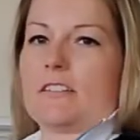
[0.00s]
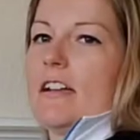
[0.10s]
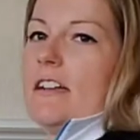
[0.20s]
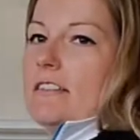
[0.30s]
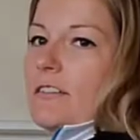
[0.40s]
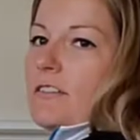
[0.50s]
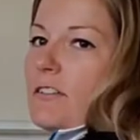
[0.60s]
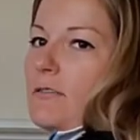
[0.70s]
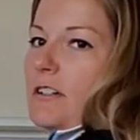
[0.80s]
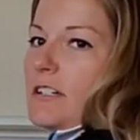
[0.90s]
sides on
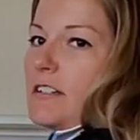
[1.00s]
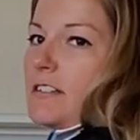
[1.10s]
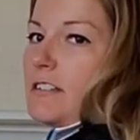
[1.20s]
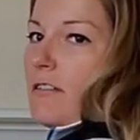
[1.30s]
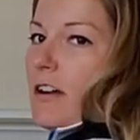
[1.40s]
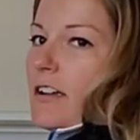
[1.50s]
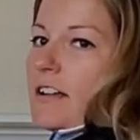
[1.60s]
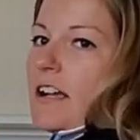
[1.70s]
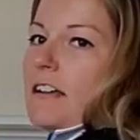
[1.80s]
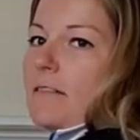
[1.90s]
your horse, you are
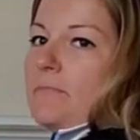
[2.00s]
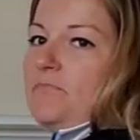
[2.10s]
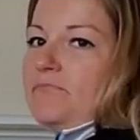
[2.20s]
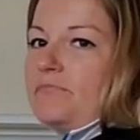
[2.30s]
going to kind of